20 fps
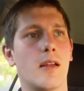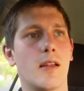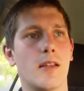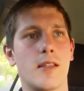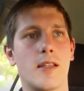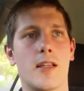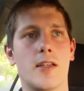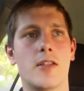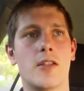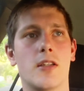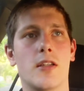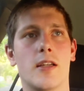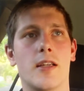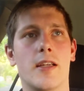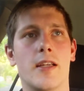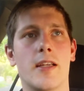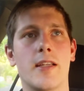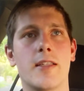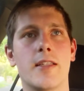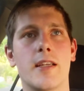
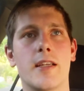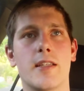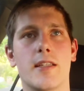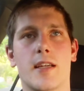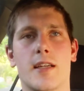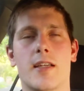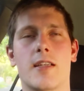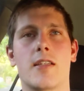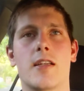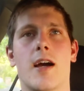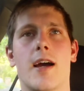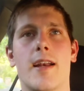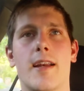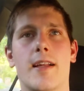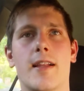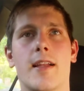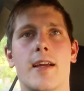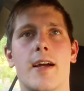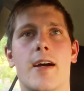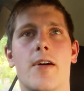essentially he sees like a
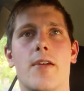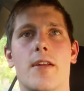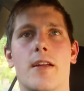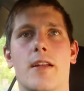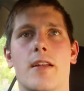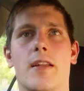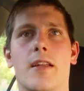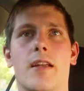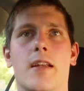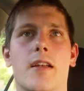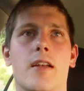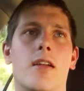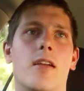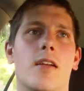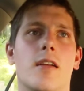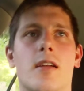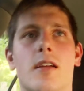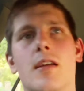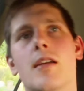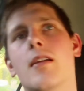tiny cloud and then
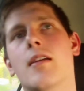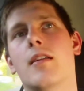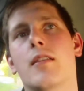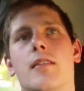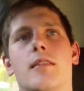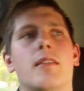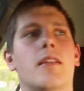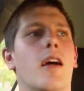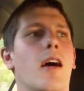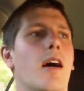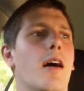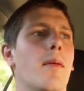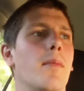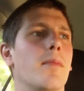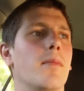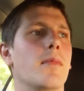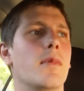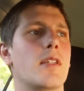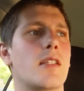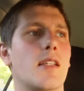
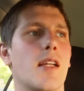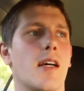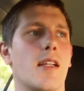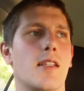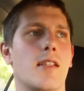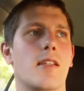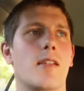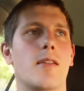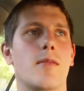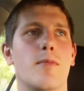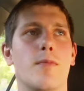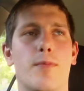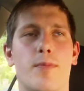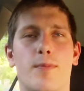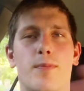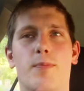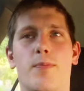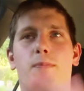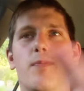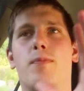um, starts
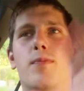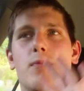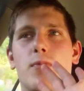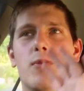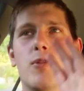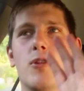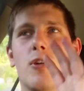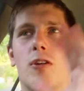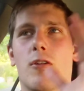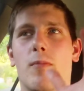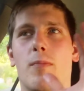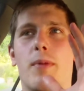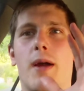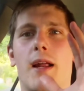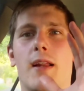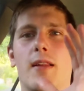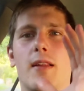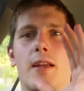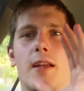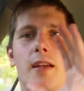sort of
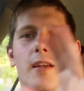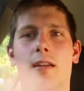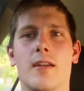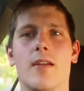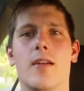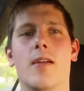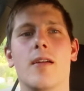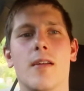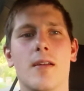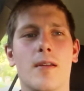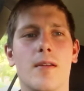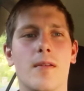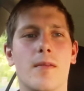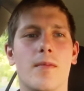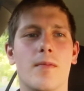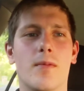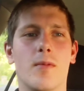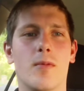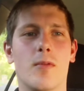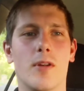battling
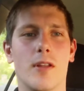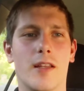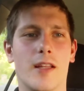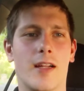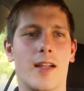with